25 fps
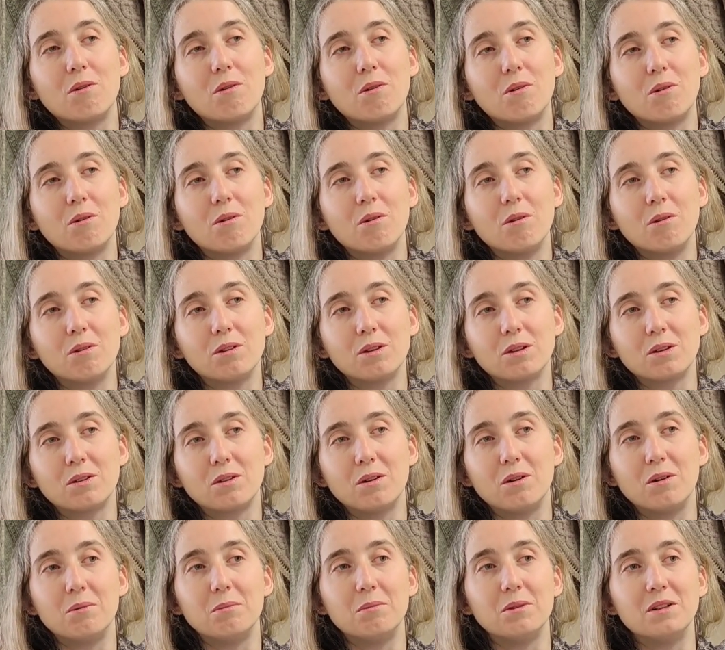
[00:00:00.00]
all the
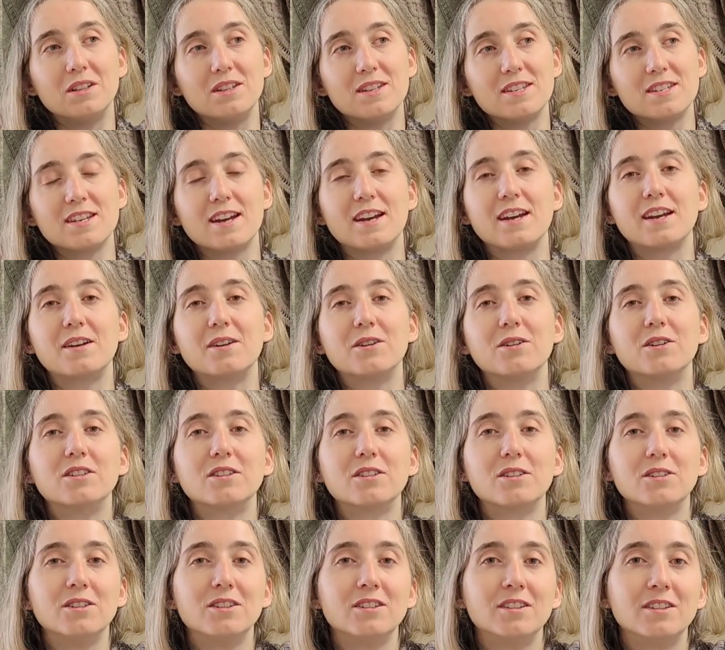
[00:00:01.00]
comments I
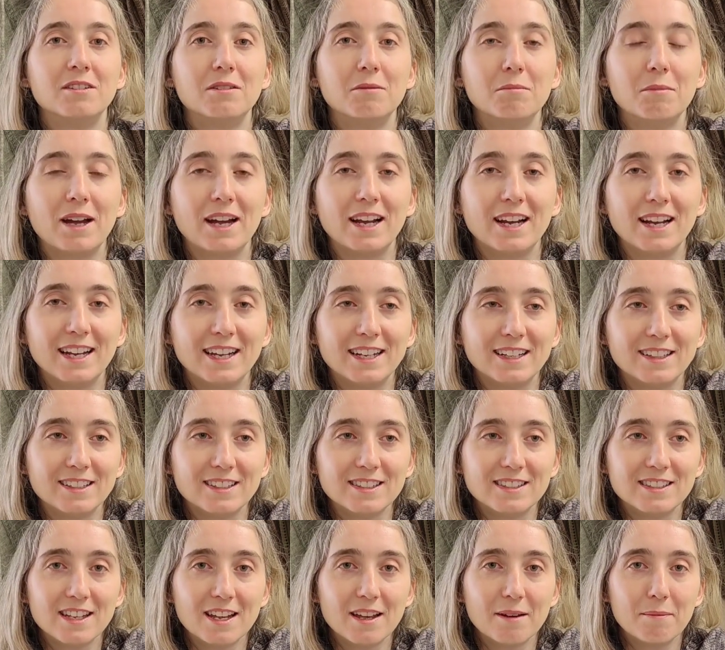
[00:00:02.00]
got on my
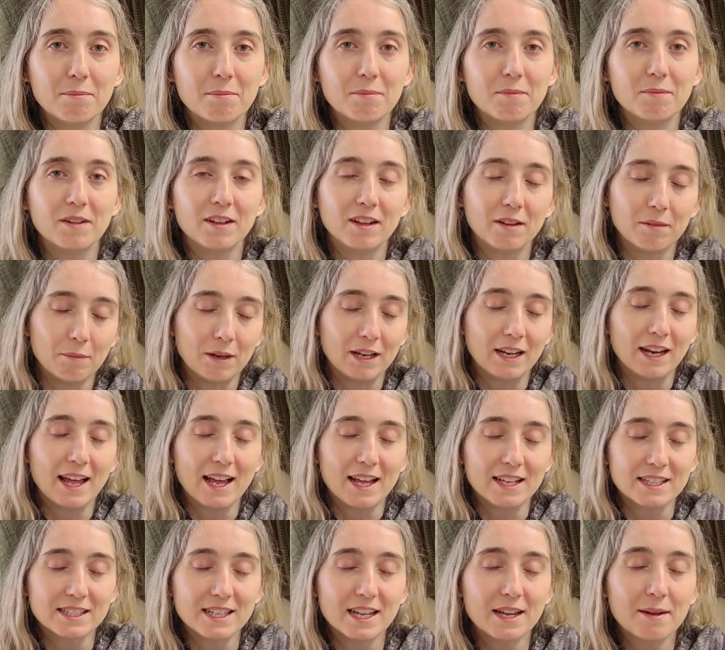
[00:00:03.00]

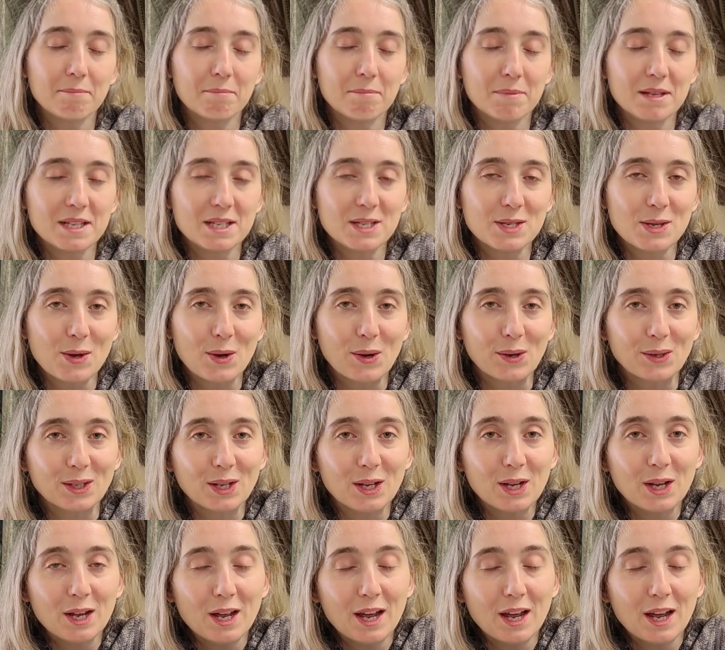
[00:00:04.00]
last episode,